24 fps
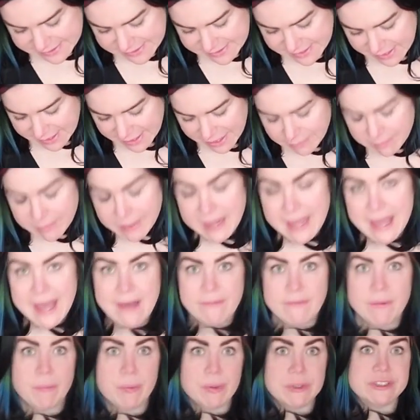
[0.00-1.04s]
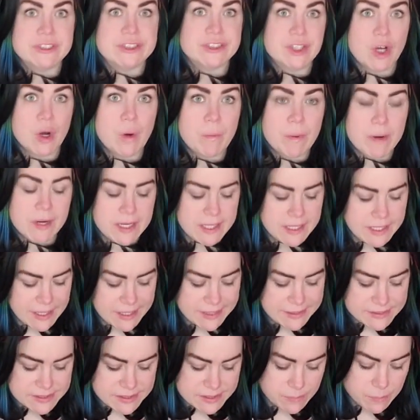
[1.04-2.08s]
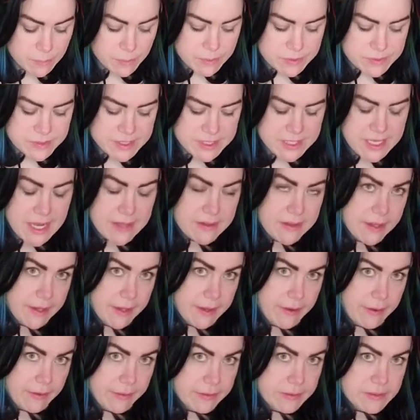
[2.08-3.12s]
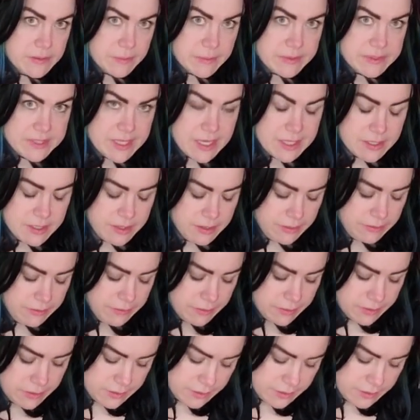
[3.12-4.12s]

stay, but I haven't put soap on it yet, so we'll see how that goes once I do.